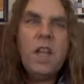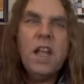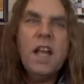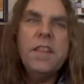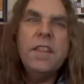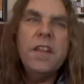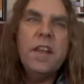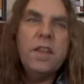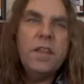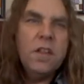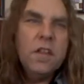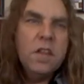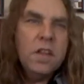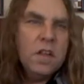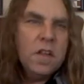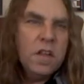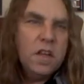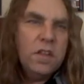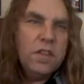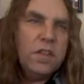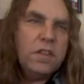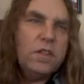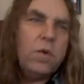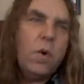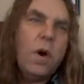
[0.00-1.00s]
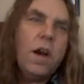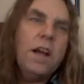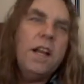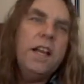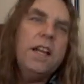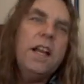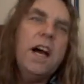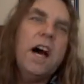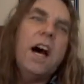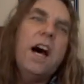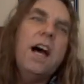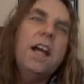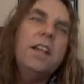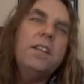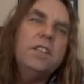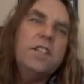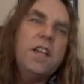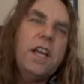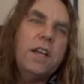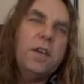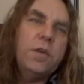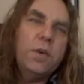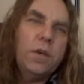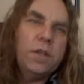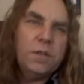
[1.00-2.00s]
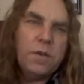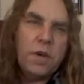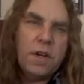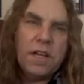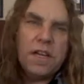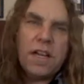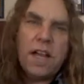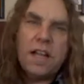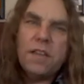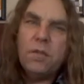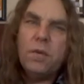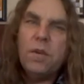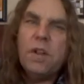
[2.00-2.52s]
And then the 29th, January 29th,